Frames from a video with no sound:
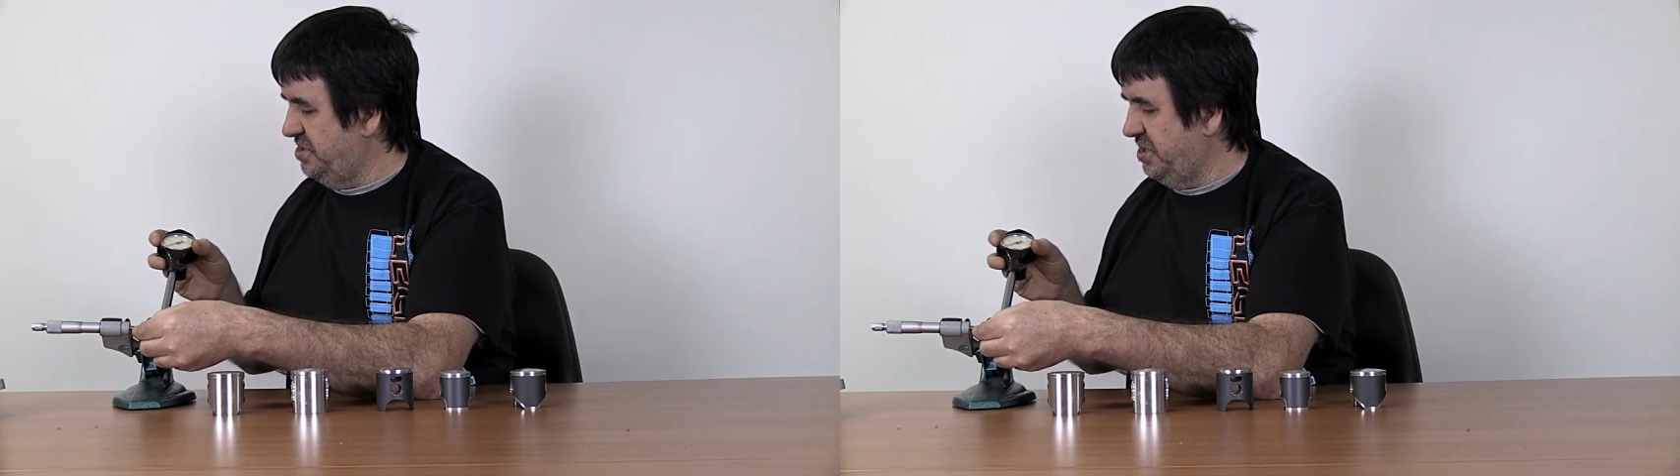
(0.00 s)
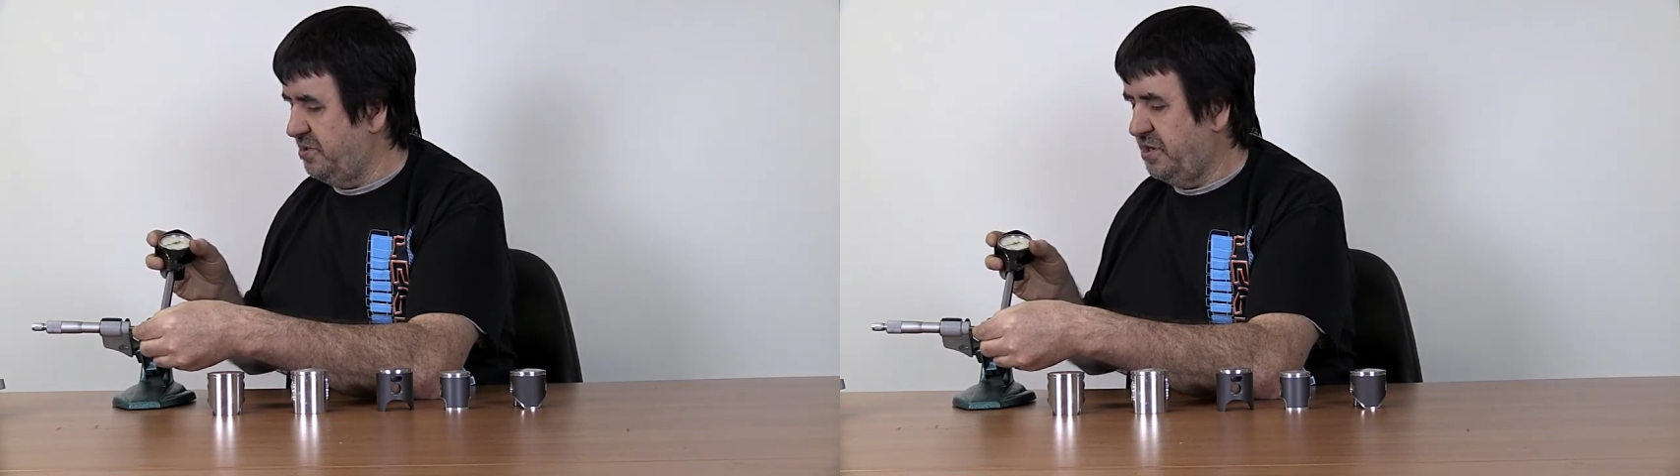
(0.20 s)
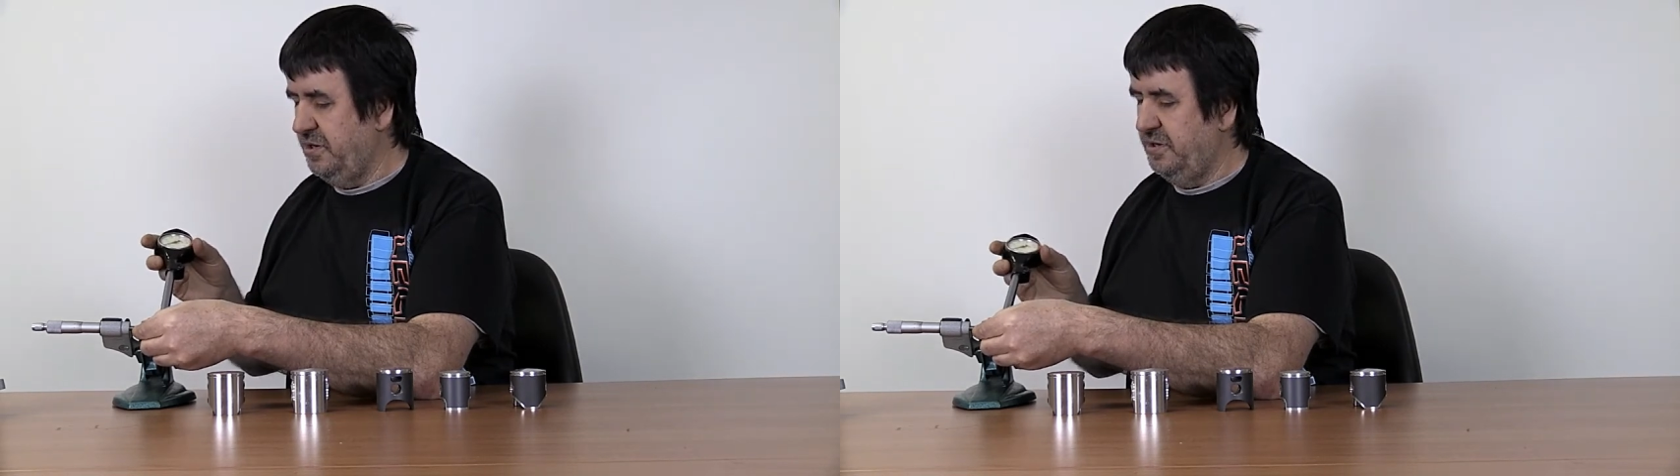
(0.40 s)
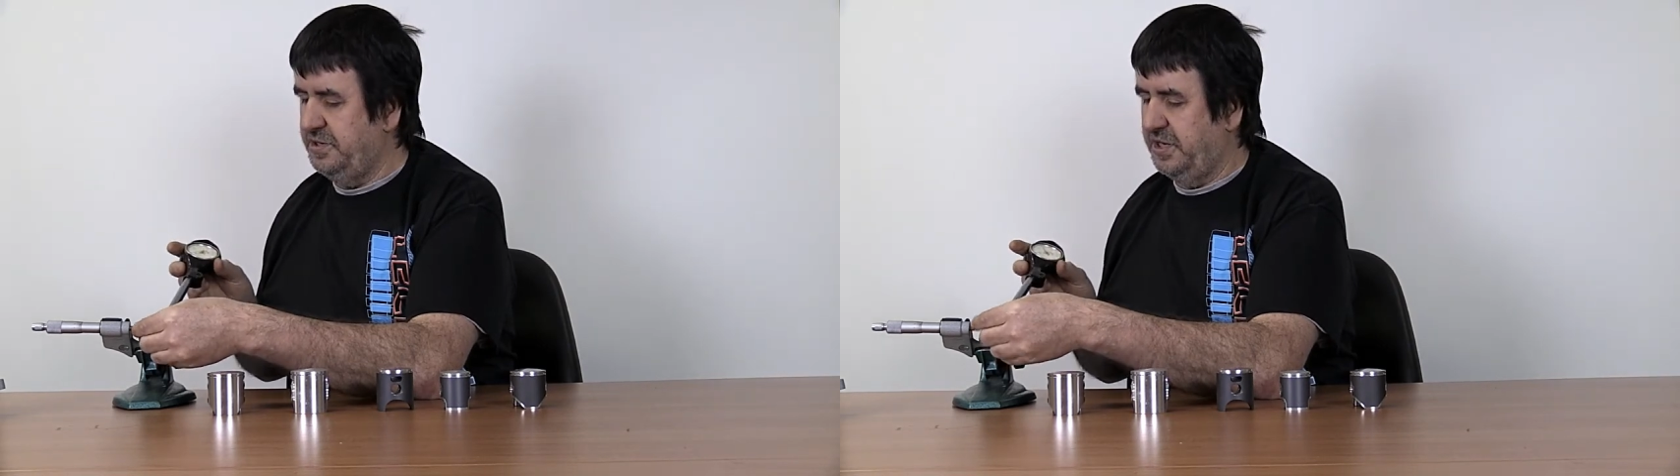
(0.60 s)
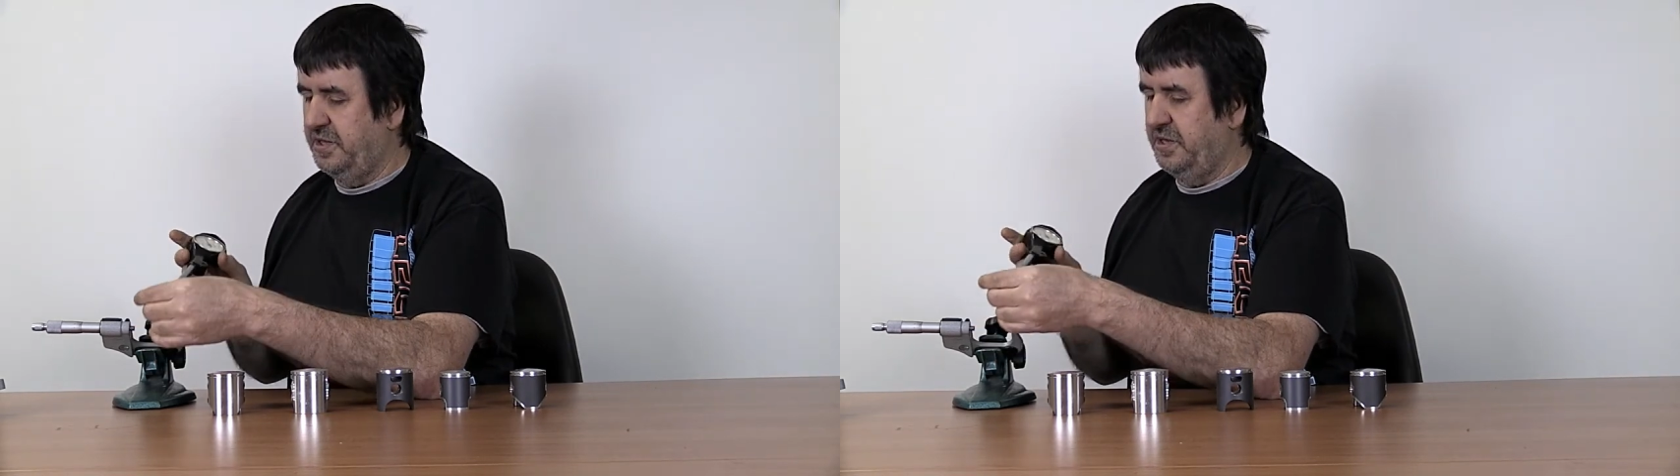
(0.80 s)
0,
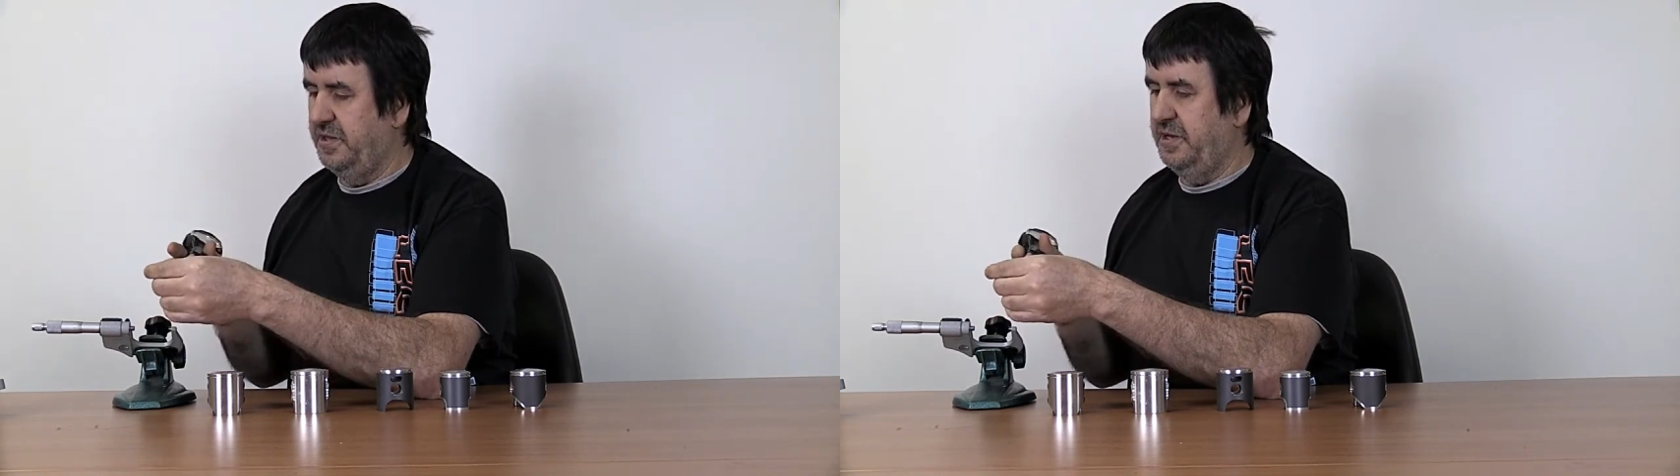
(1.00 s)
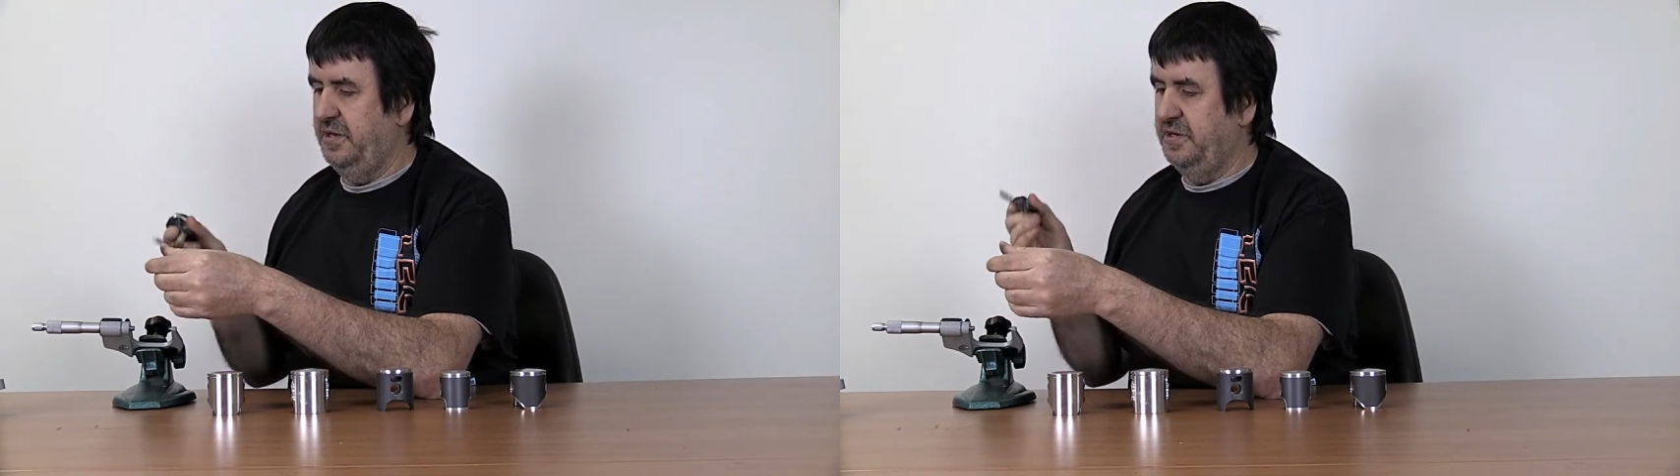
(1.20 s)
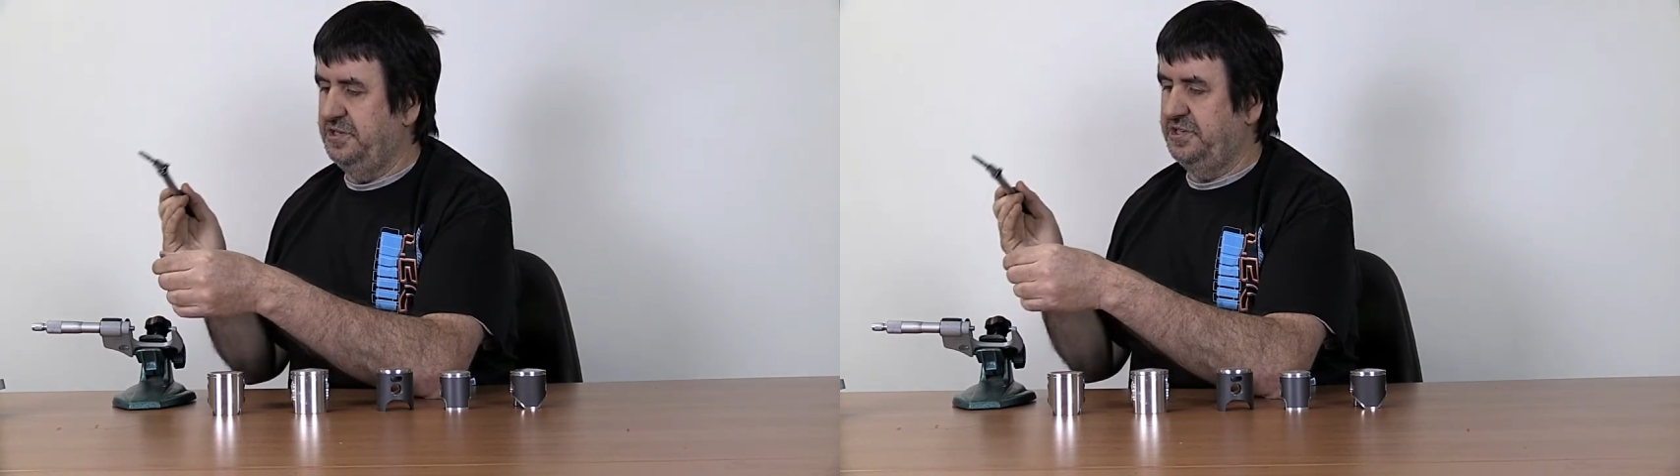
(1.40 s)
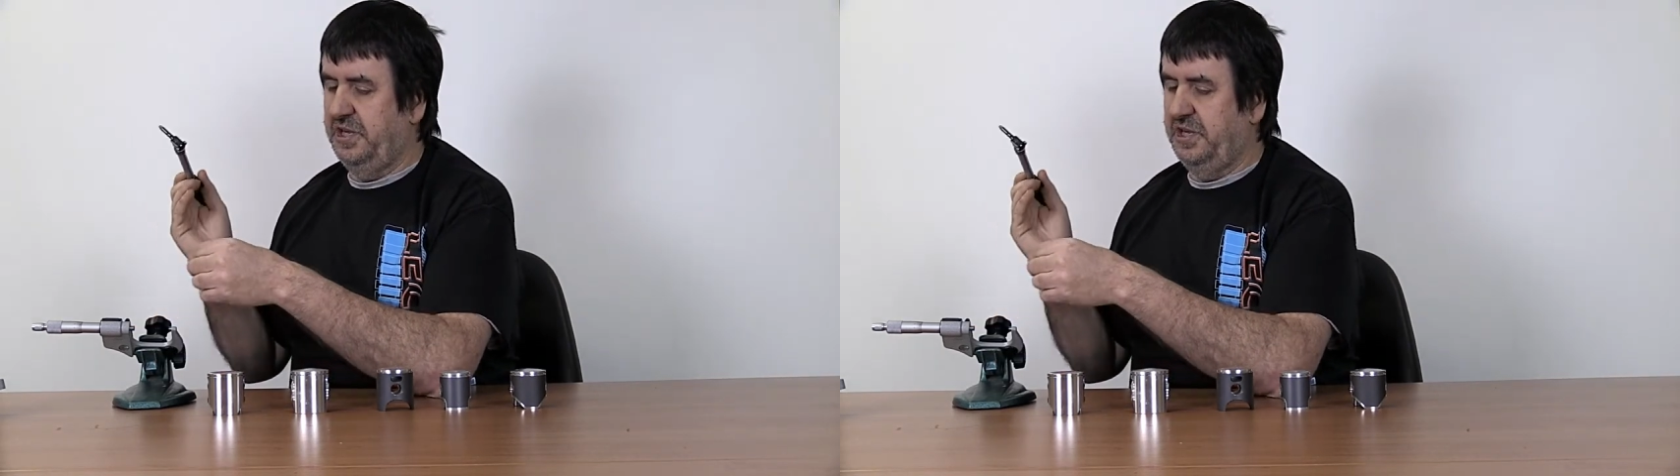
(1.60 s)
so that then has